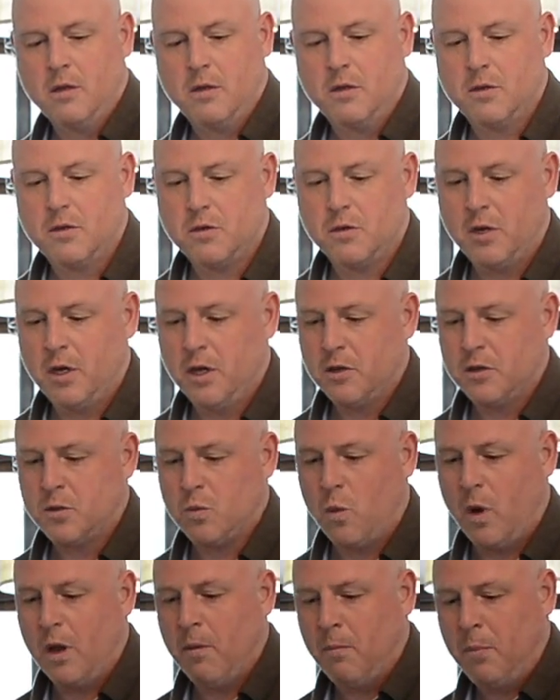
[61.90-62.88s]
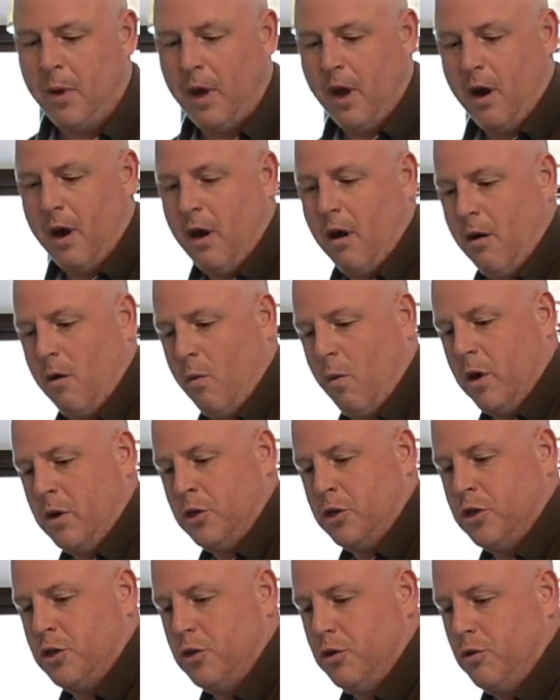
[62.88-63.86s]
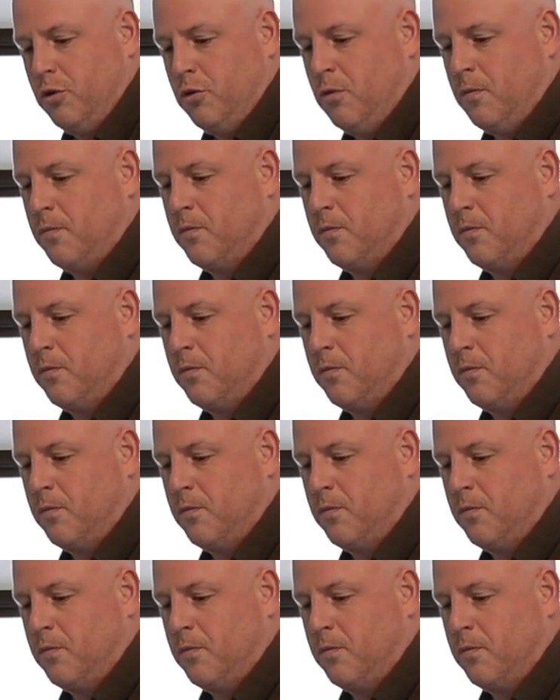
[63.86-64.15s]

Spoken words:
So here's one pair, one shoe,